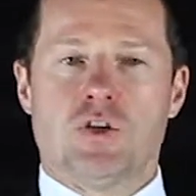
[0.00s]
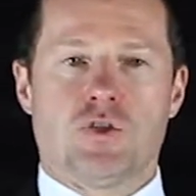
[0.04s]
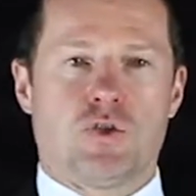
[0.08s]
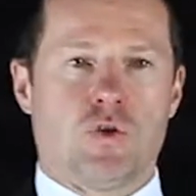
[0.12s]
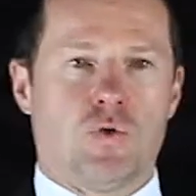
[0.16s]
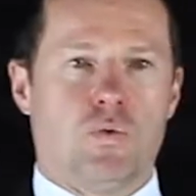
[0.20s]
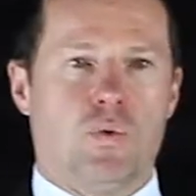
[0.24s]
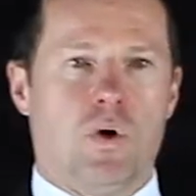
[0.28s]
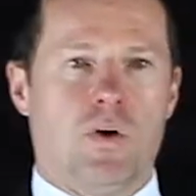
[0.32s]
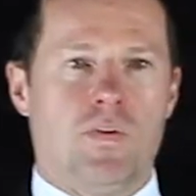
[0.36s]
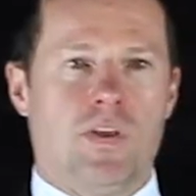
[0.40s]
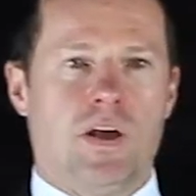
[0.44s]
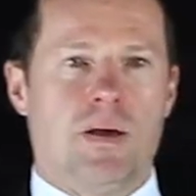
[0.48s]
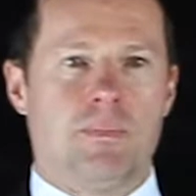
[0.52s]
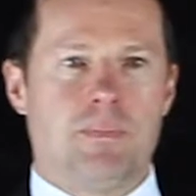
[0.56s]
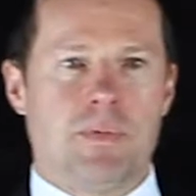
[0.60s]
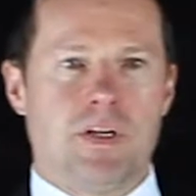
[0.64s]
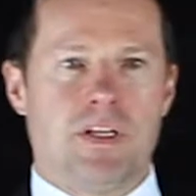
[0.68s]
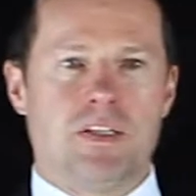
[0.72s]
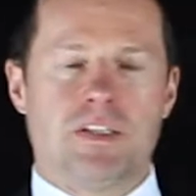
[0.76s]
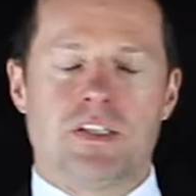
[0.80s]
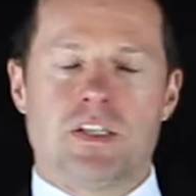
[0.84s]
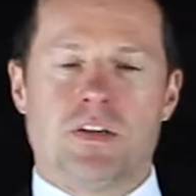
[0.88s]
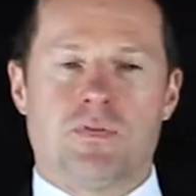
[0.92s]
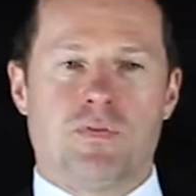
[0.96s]
So what that
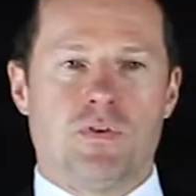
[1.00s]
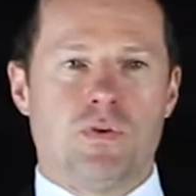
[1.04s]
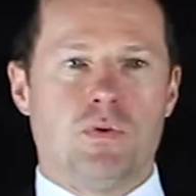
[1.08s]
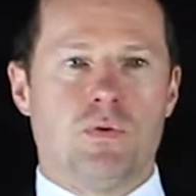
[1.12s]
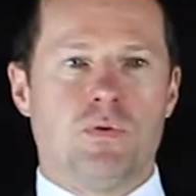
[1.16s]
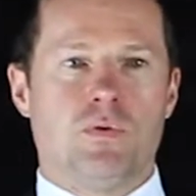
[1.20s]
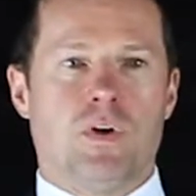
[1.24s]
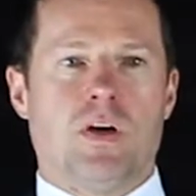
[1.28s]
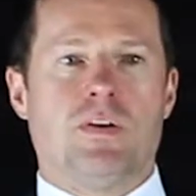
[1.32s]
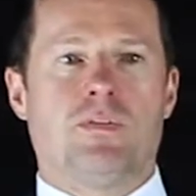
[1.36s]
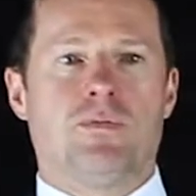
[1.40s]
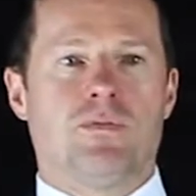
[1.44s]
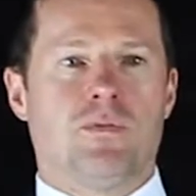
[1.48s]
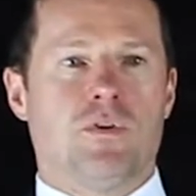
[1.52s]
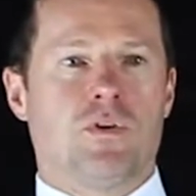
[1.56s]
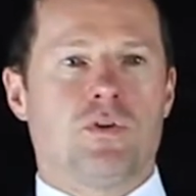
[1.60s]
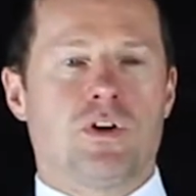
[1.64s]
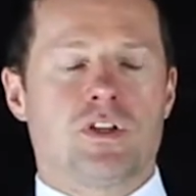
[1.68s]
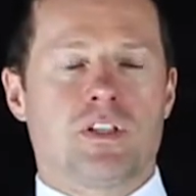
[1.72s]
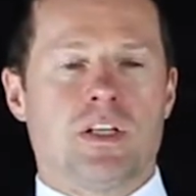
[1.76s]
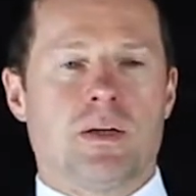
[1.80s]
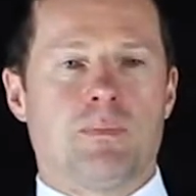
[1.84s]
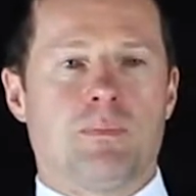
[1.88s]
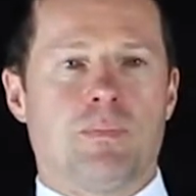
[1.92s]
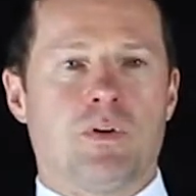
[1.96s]
means, if you have,
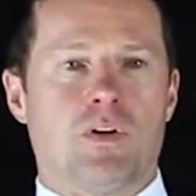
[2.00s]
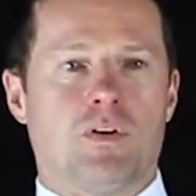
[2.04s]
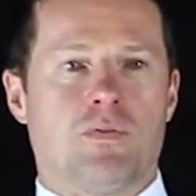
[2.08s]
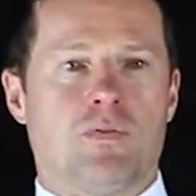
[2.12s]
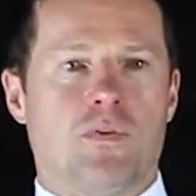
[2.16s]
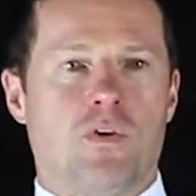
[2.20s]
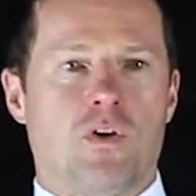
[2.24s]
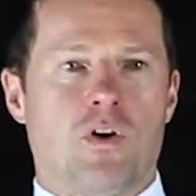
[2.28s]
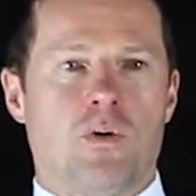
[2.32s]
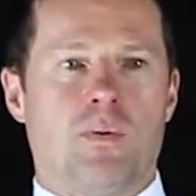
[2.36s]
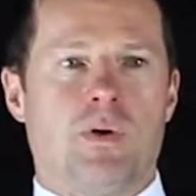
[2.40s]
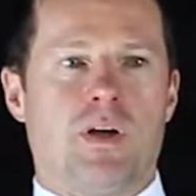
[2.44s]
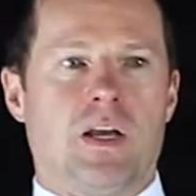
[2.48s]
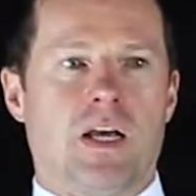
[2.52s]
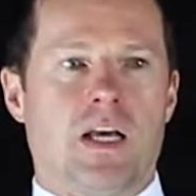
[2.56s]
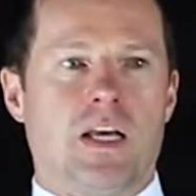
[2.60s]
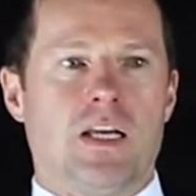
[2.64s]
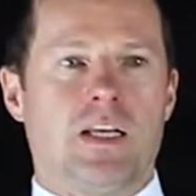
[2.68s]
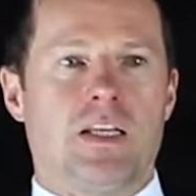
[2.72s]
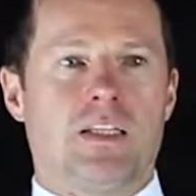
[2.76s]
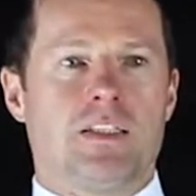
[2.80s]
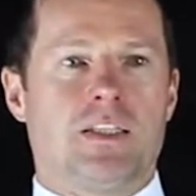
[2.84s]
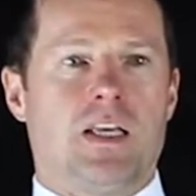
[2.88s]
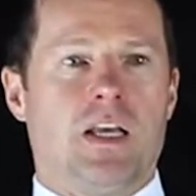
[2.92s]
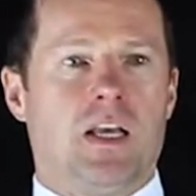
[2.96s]
for example, a
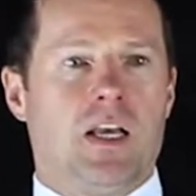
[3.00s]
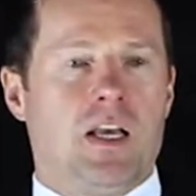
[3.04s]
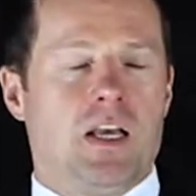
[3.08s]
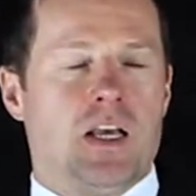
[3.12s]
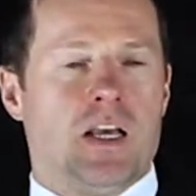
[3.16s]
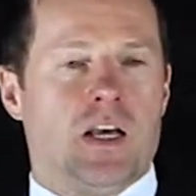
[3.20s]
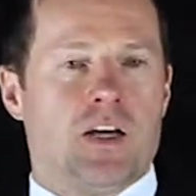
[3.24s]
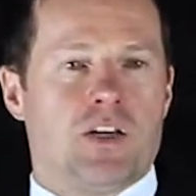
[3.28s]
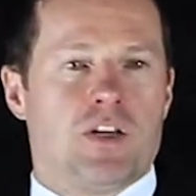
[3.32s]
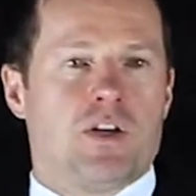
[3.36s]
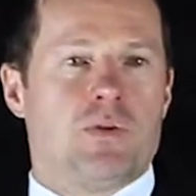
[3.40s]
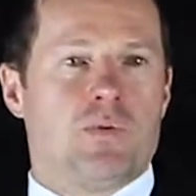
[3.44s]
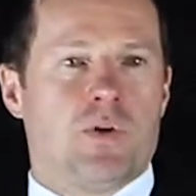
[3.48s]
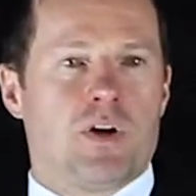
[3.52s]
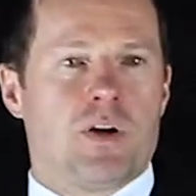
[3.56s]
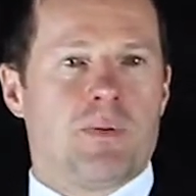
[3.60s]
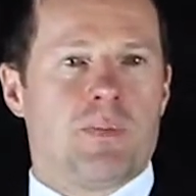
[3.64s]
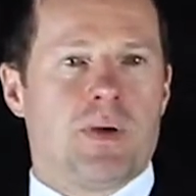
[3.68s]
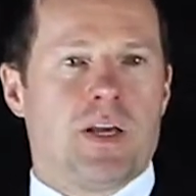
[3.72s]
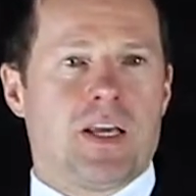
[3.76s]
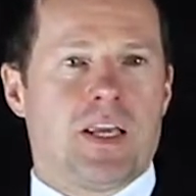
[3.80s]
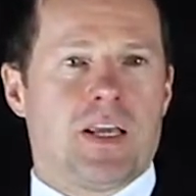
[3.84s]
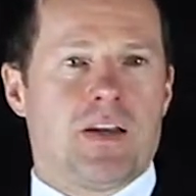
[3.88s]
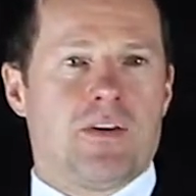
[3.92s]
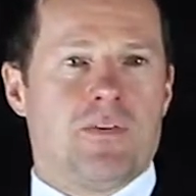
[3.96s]
4x8 and you want
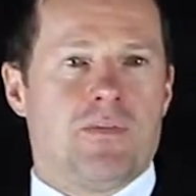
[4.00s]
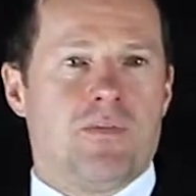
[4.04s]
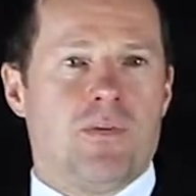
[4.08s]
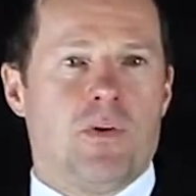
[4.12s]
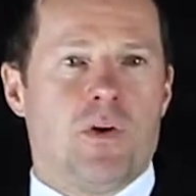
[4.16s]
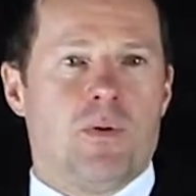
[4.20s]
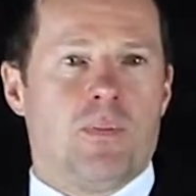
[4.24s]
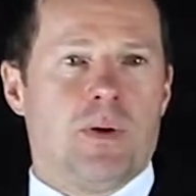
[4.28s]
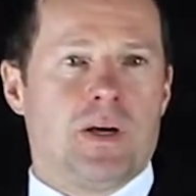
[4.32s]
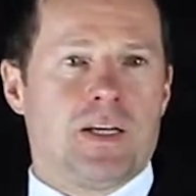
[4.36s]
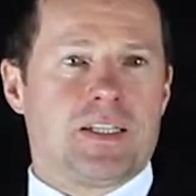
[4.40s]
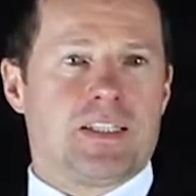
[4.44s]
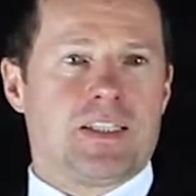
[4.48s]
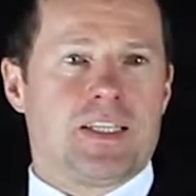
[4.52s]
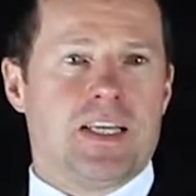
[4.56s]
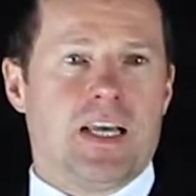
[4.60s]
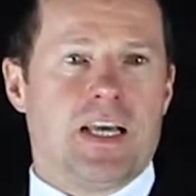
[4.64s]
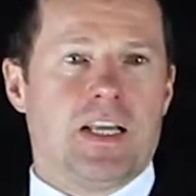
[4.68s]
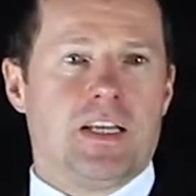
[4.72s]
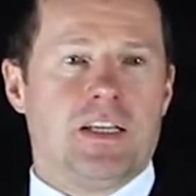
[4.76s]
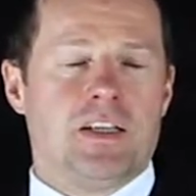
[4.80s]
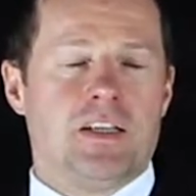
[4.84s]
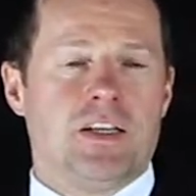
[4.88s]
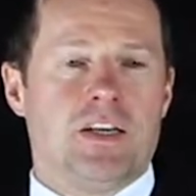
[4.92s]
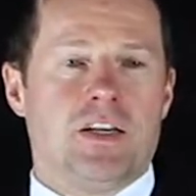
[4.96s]
to make it a
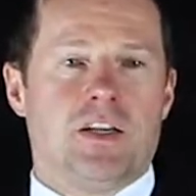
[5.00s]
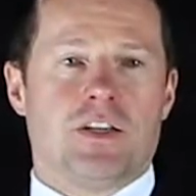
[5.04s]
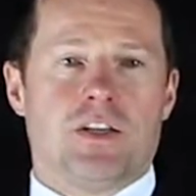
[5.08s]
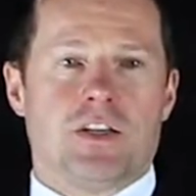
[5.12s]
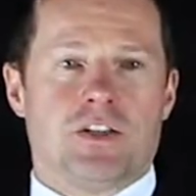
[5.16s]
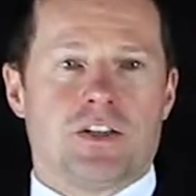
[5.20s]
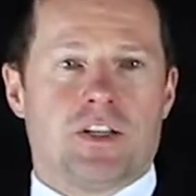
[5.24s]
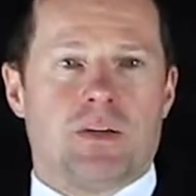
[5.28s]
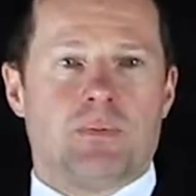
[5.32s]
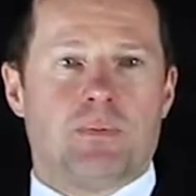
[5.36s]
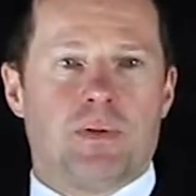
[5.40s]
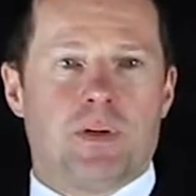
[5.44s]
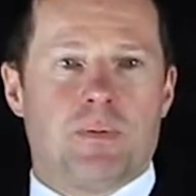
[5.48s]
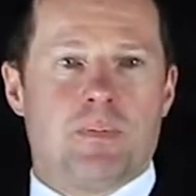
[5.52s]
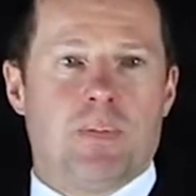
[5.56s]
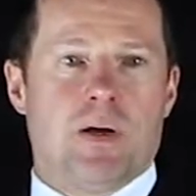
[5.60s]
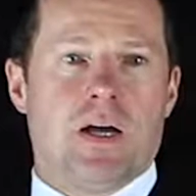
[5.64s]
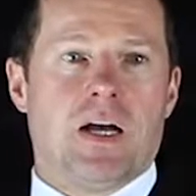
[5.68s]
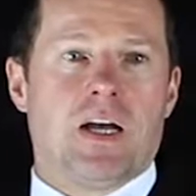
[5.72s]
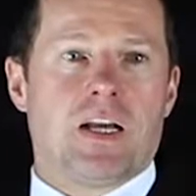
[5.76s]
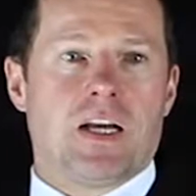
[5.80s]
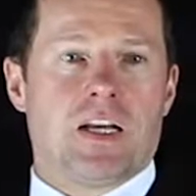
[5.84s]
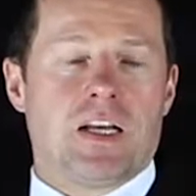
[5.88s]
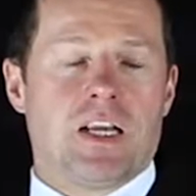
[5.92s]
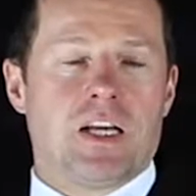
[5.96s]
4x10, you simply
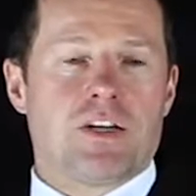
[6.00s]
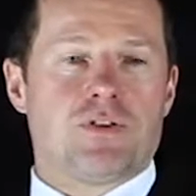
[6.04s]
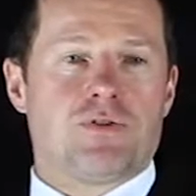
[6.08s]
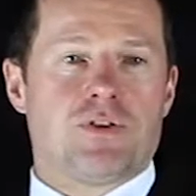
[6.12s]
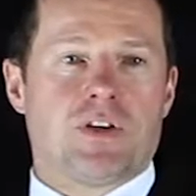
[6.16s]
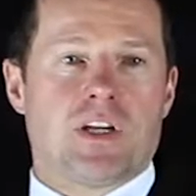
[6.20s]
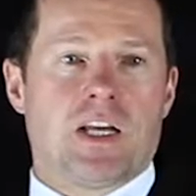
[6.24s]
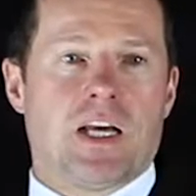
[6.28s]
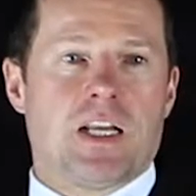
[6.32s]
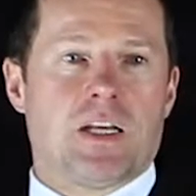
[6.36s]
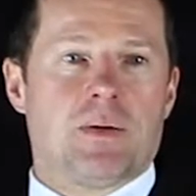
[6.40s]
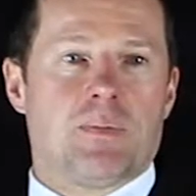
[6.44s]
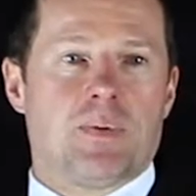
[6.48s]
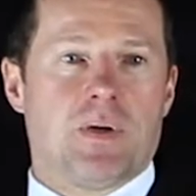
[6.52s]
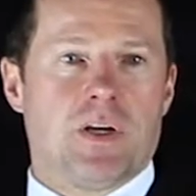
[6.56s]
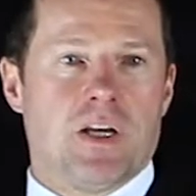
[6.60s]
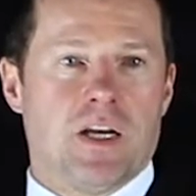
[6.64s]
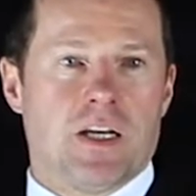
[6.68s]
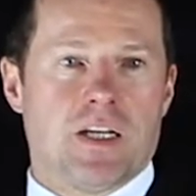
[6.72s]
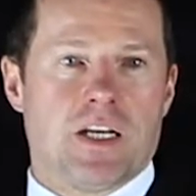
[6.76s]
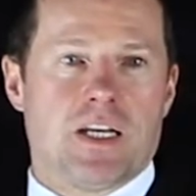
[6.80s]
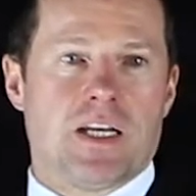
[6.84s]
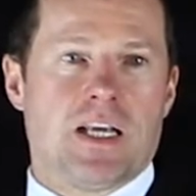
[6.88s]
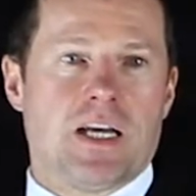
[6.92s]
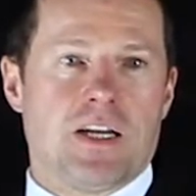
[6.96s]
buy an extra
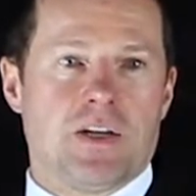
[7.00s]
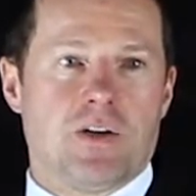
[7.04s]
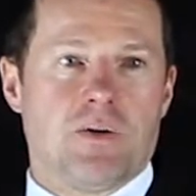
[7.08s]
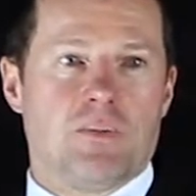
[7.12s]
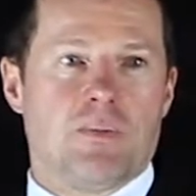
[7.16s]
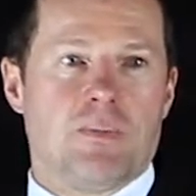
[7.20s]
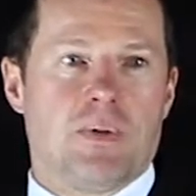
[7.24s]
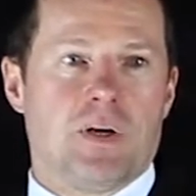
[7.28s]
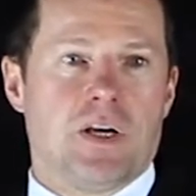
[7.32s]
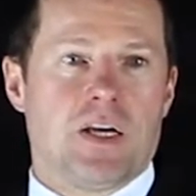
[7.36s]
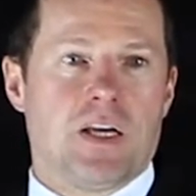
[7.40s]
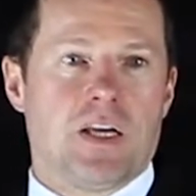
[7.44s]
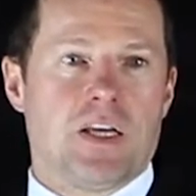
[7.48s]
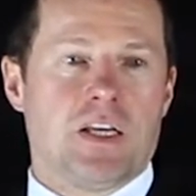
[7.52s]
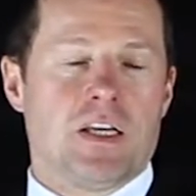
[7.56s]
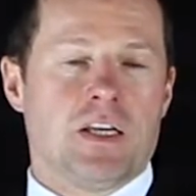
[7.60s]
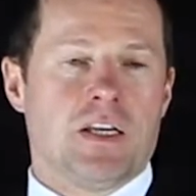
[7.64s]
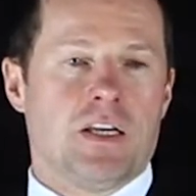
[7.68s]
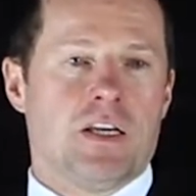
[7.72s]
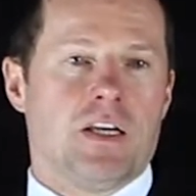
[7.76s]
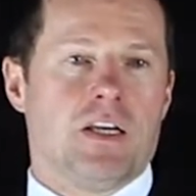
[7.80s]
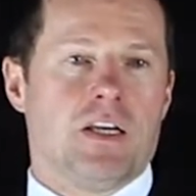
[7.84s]
canopy and an add-on bay